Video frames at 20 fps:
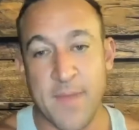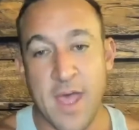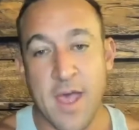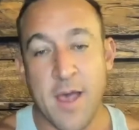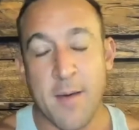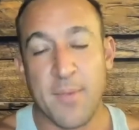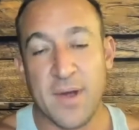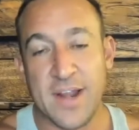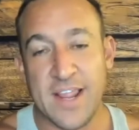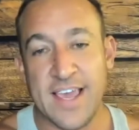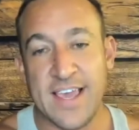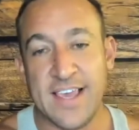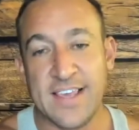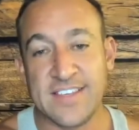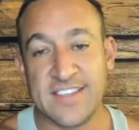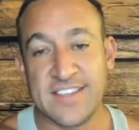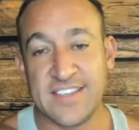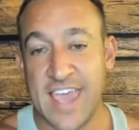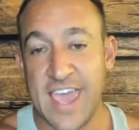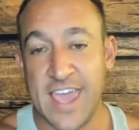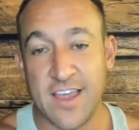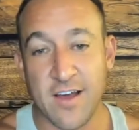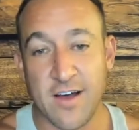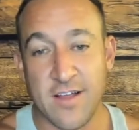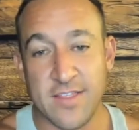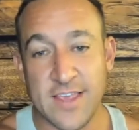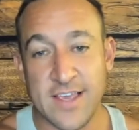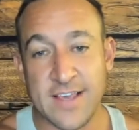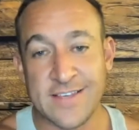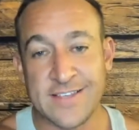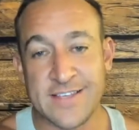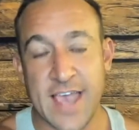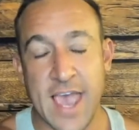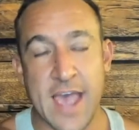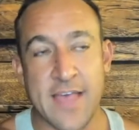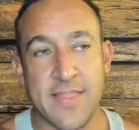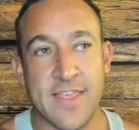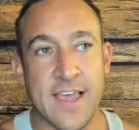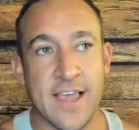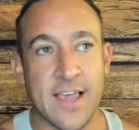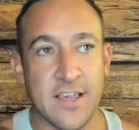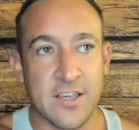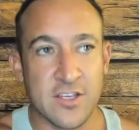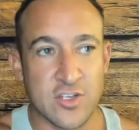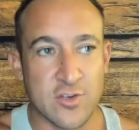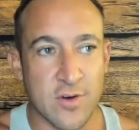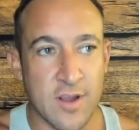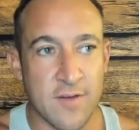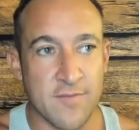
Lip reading: but his take on this and the history